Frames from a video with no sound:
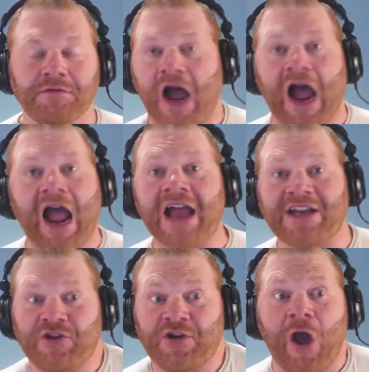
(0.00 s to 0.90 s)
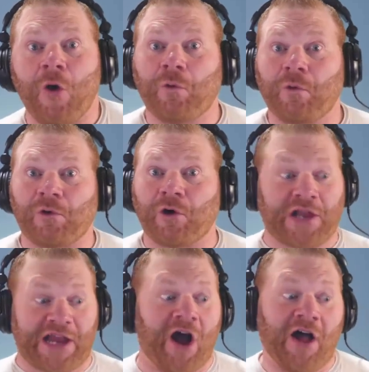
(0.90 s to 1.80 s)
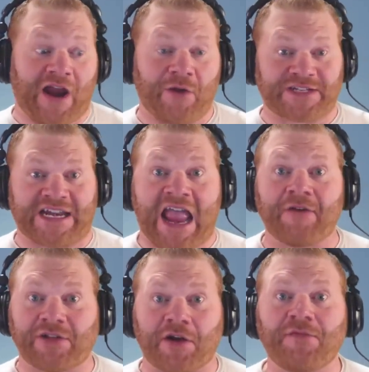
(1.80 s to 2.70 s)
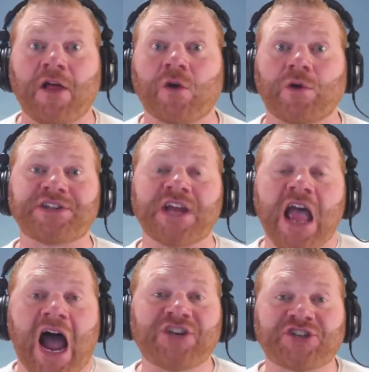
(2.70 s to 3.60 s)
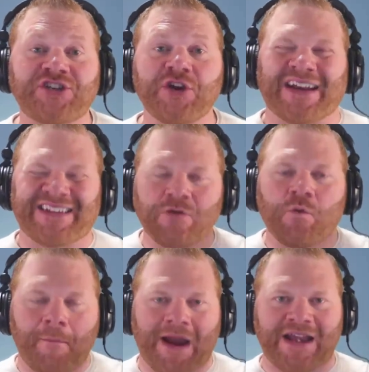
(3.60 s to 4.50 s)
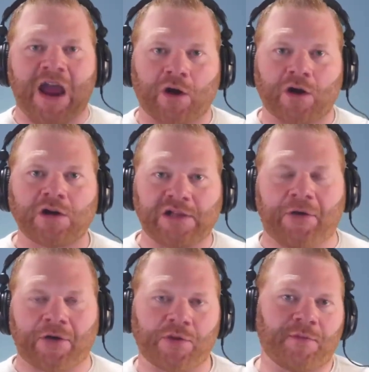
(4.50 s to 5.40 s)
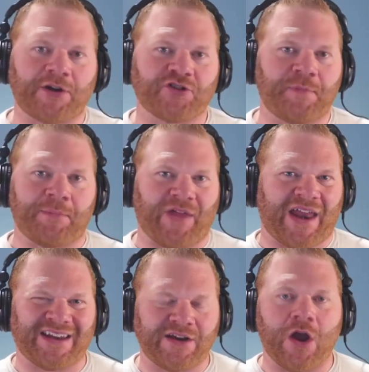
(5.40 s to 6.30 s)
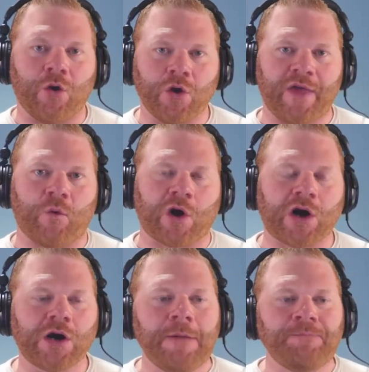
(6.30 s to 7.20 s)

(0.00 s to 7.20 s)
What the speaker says: I didn't know early on that I was going to have a lot of followers. I just knew that I didn't want my network clouded with a bunch of people that I didn't know who they were.